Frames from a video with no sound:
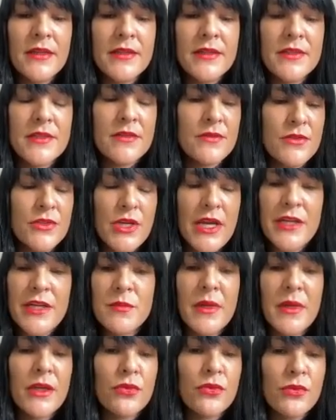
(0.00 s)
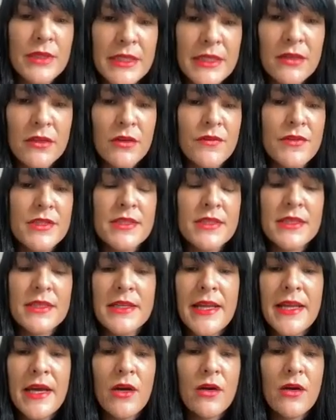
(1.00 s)
It's changed my career,
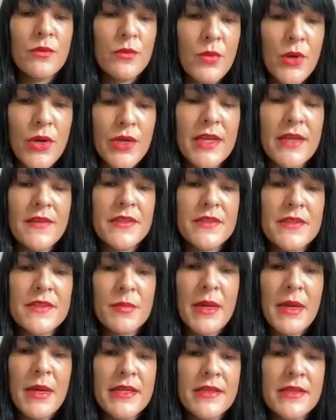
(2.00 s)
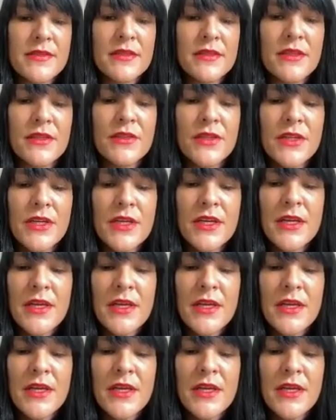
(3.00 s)
obviously, now working in this space, and